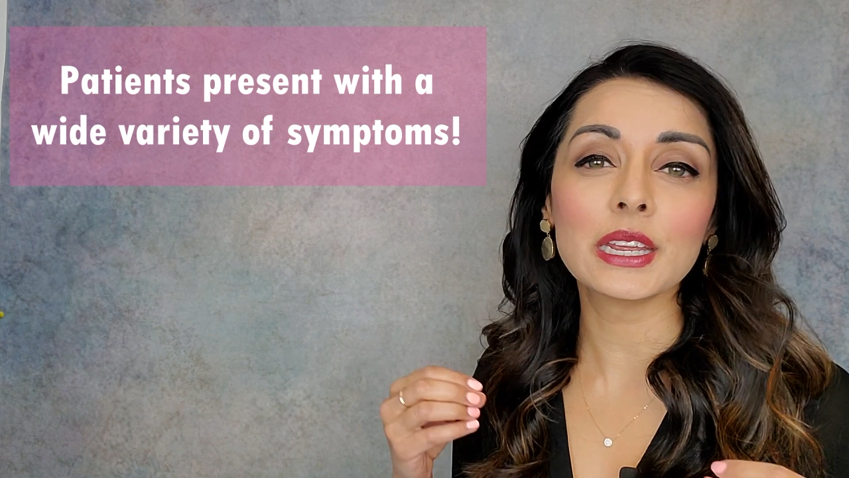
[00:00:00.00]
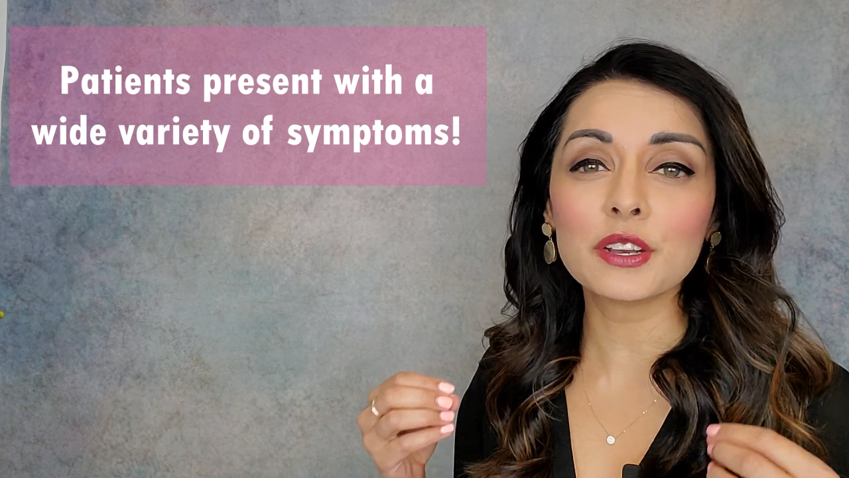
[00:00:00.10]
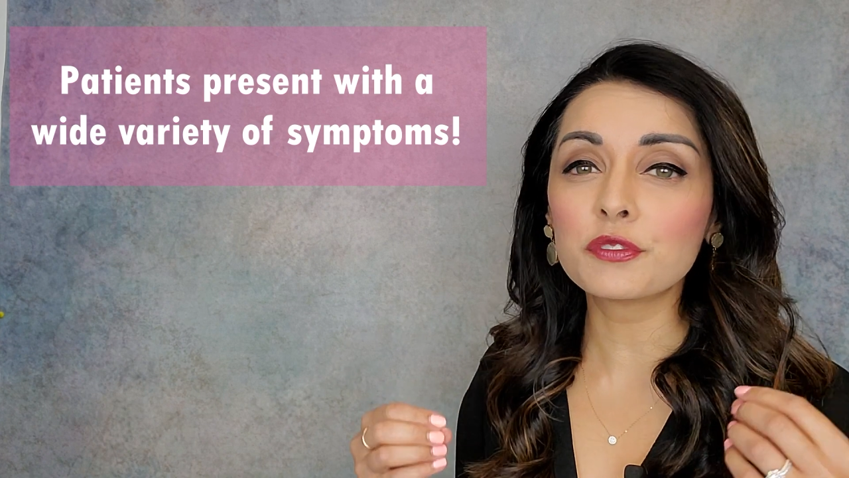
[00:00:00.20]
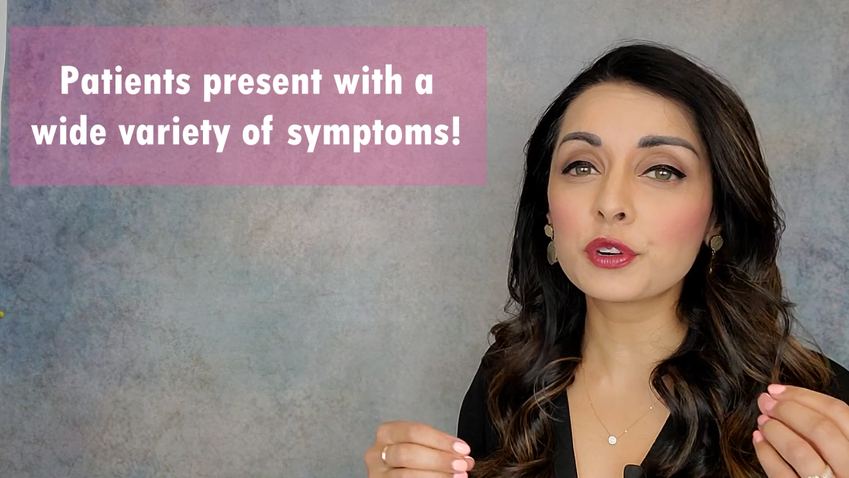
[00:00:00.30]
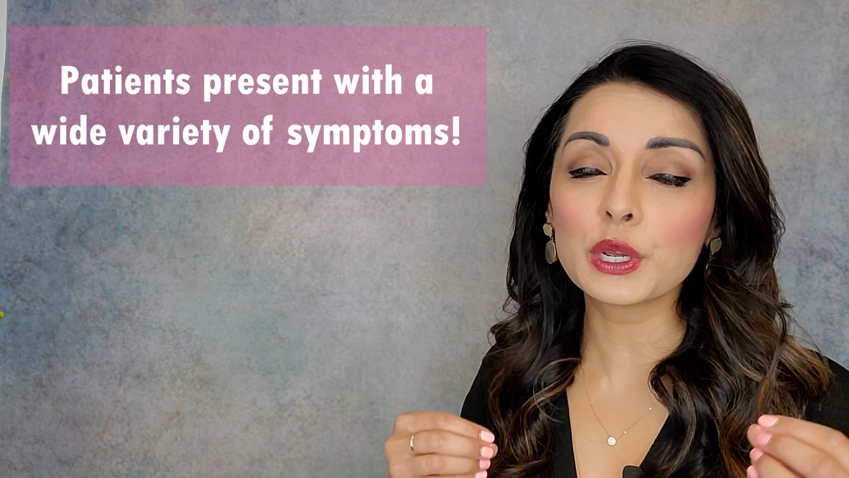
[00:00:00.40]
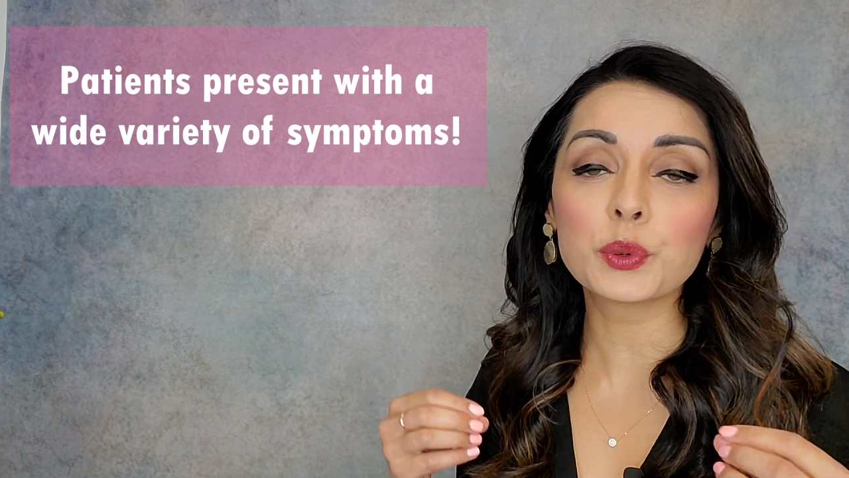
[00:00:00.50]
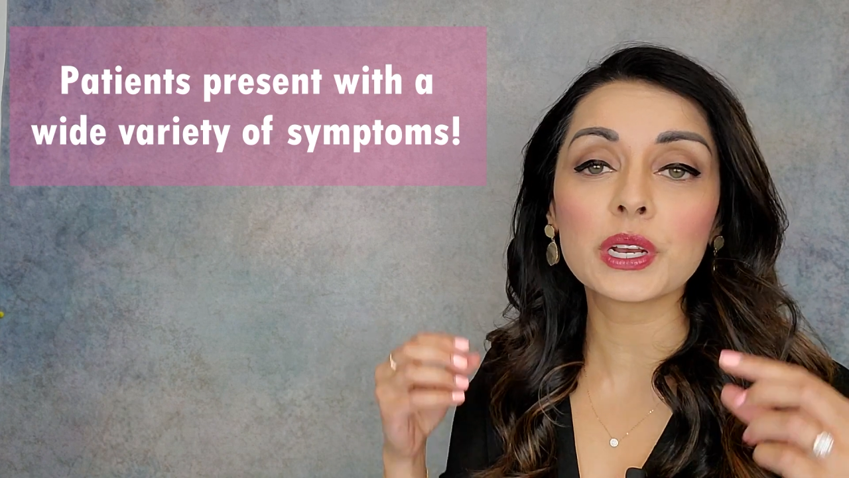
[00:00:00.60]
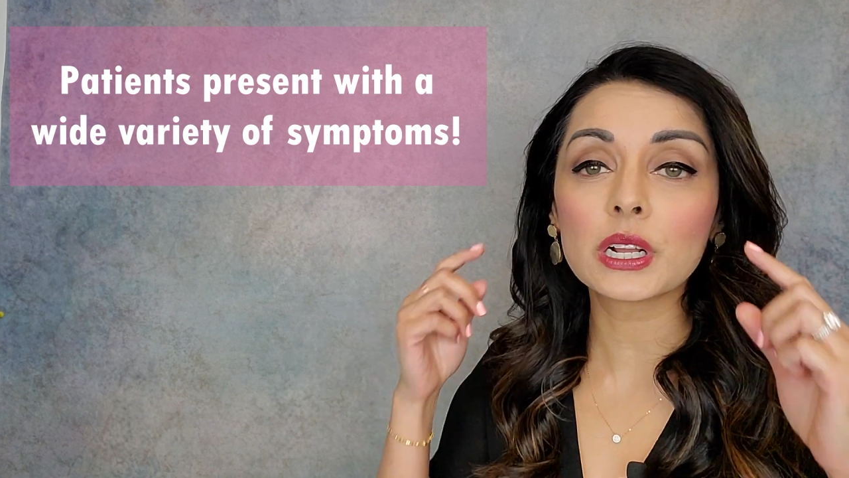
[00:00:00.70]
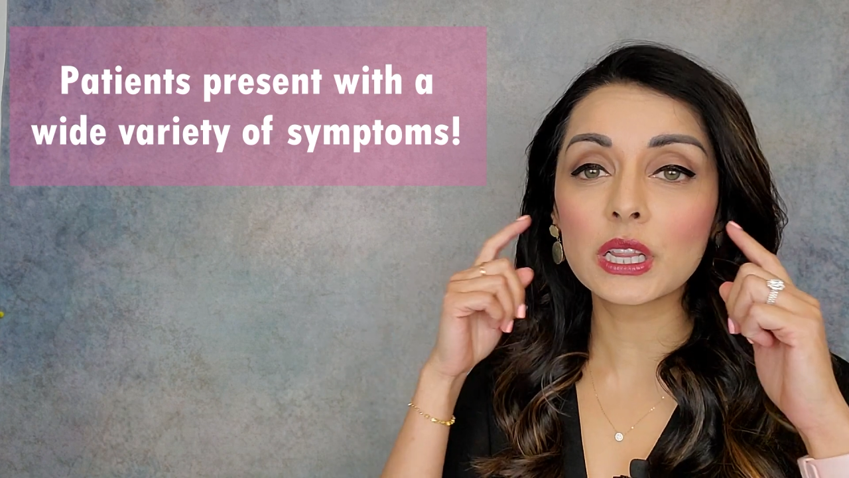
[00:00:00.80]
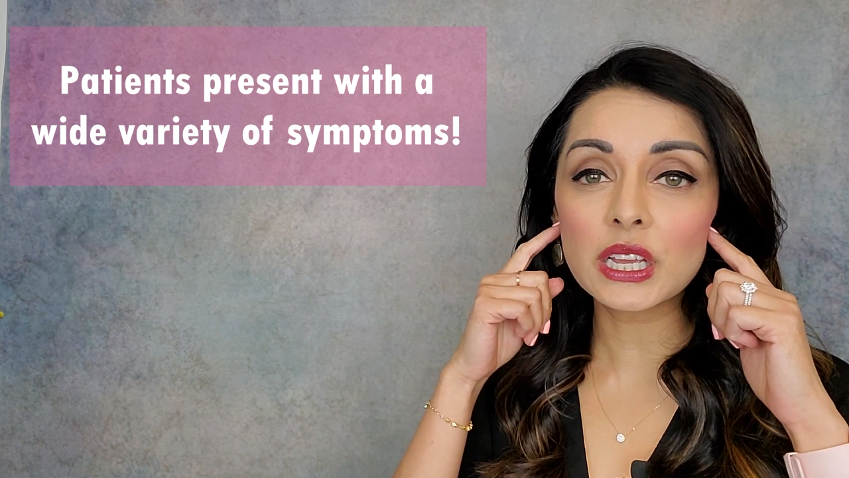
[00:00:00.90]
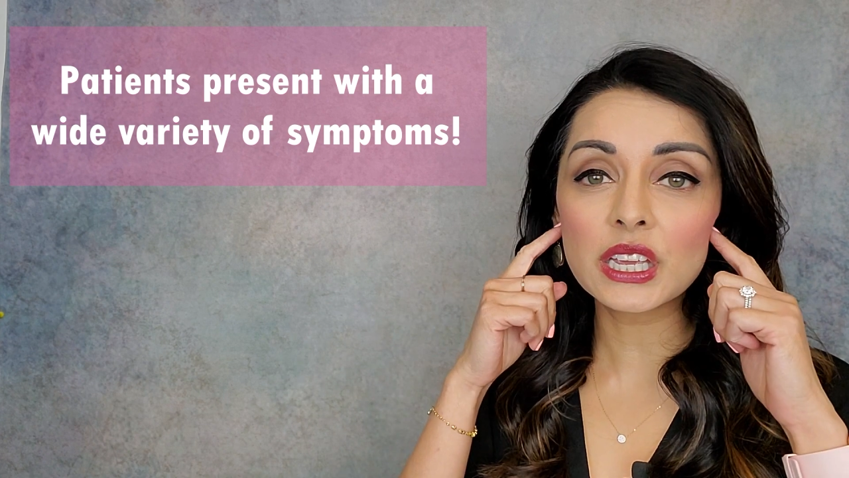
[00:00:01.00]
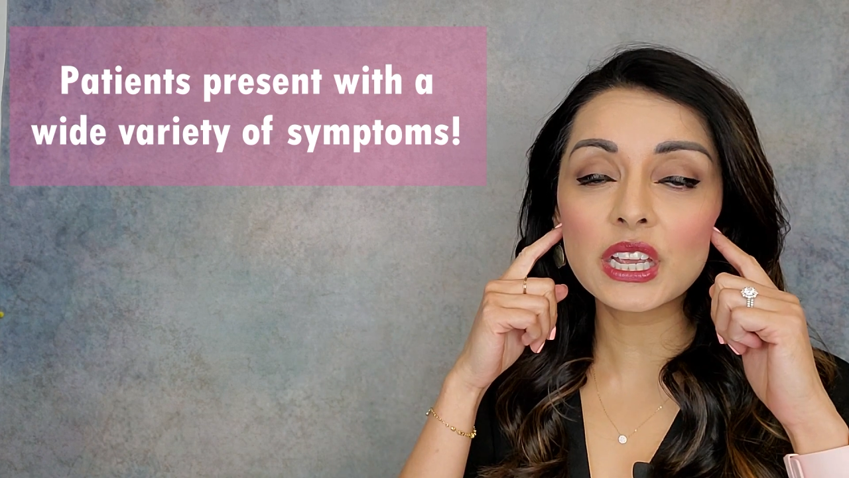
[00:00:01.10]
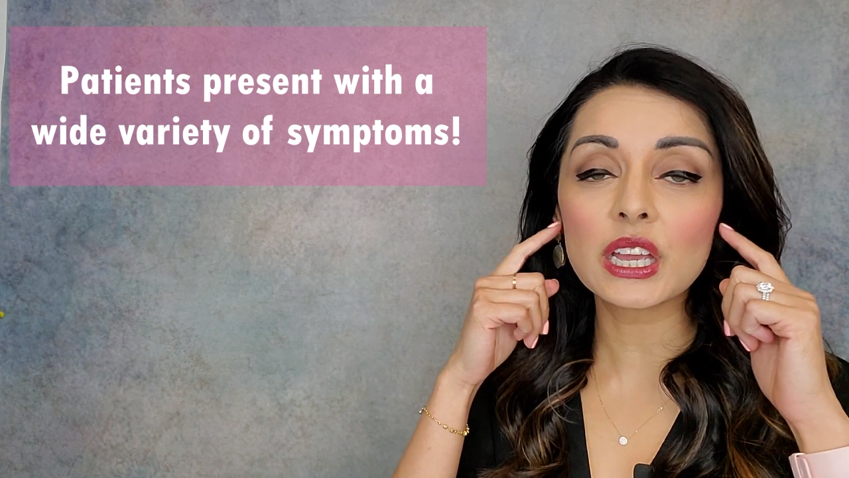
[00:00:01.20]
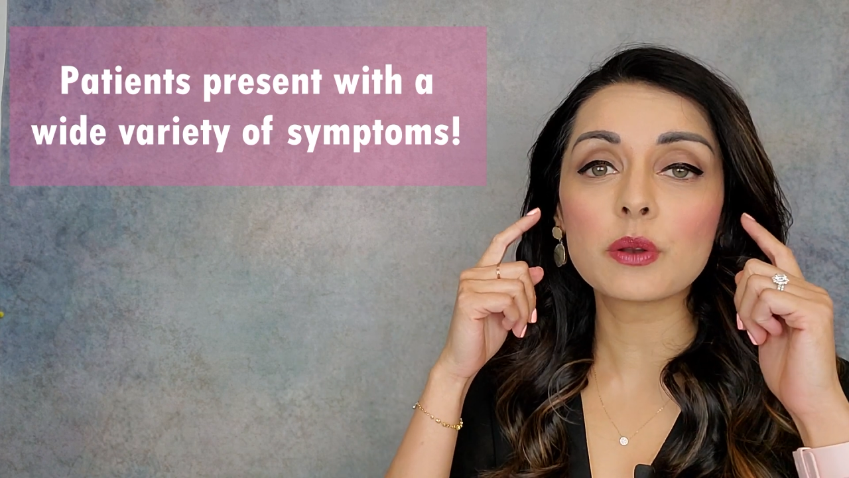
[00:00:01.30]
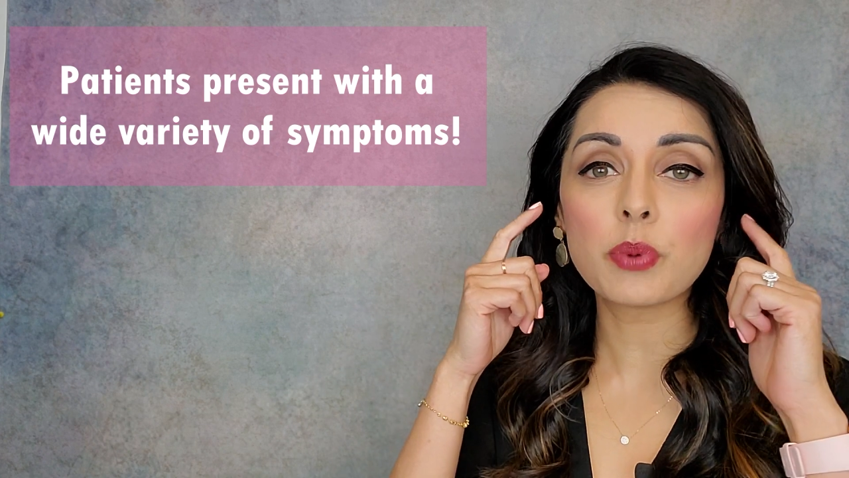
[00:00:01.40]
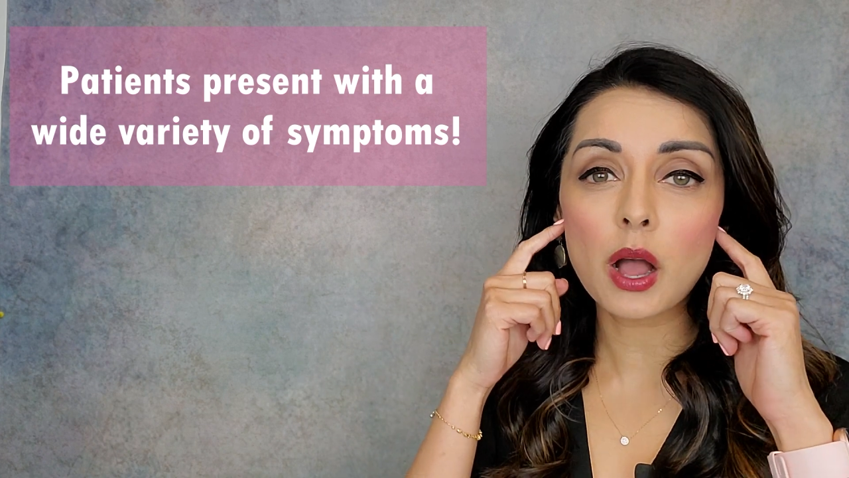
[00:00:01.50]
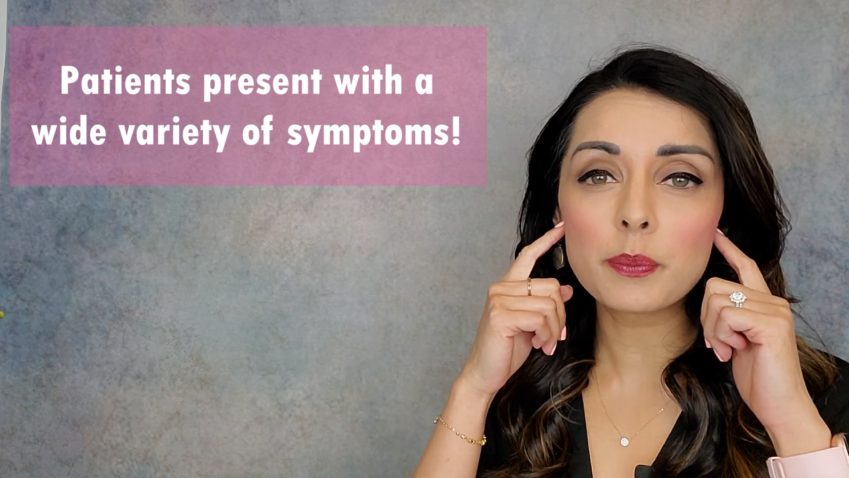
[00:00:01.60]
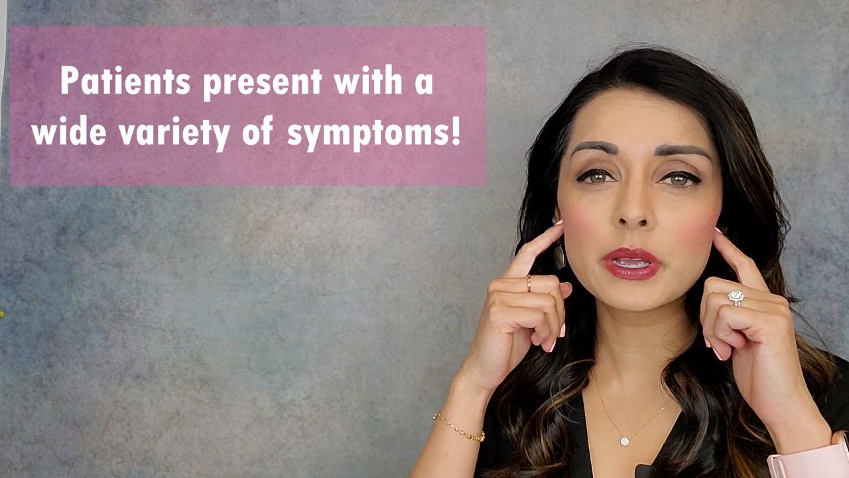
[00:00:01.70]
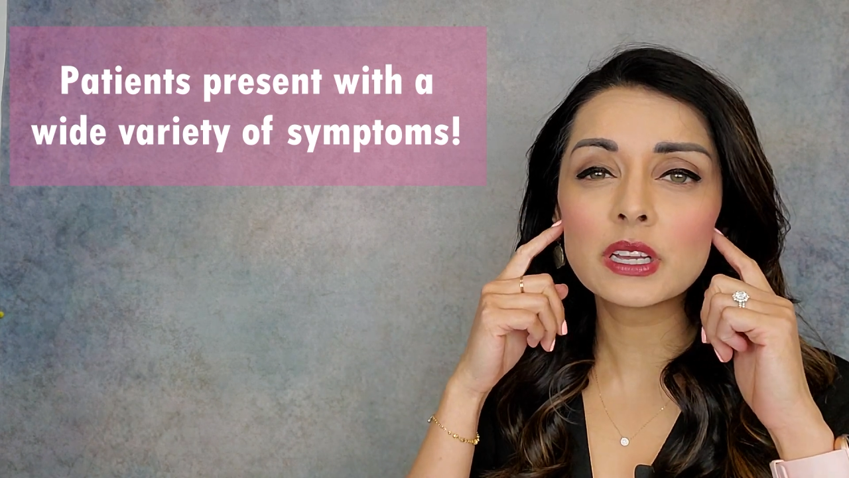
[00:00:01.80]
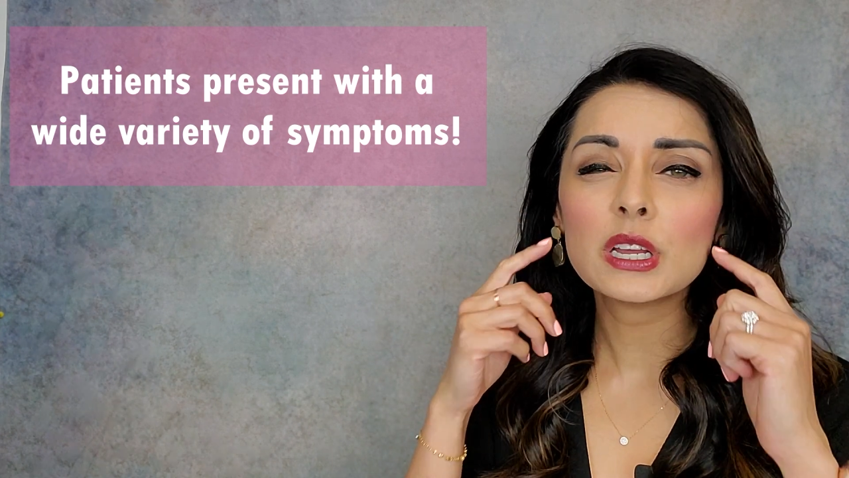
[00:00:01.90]
infrequent clicking and
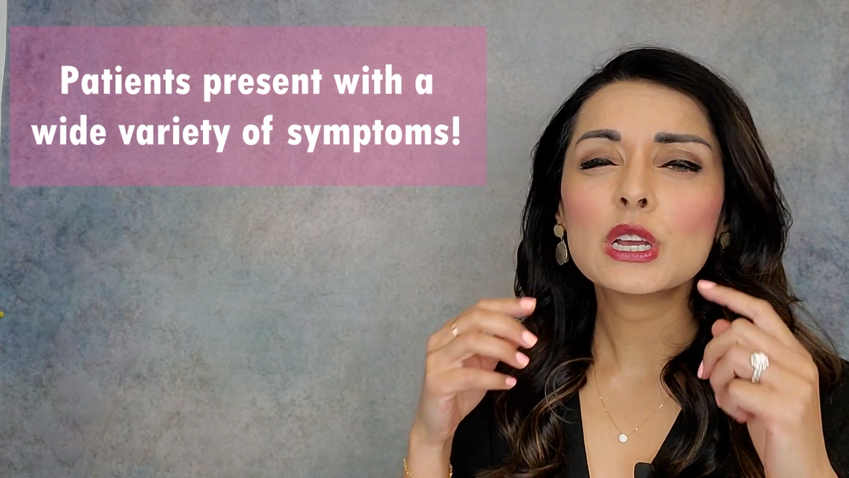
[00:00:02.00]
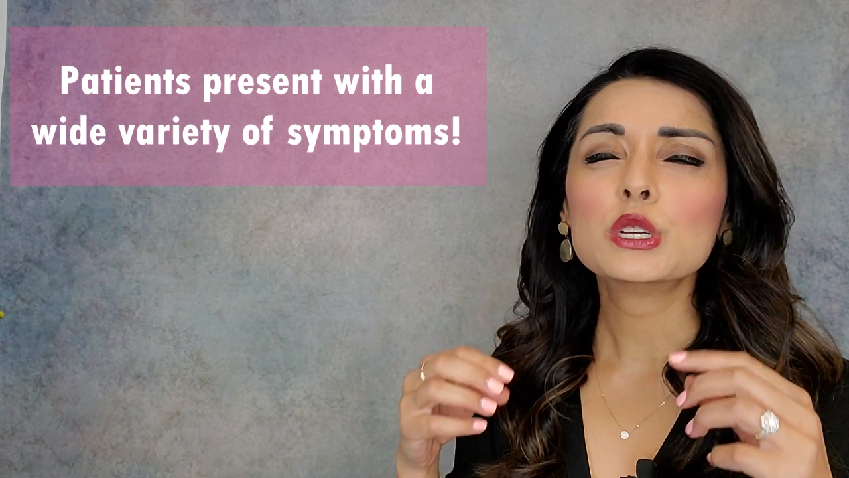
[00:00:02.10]
popping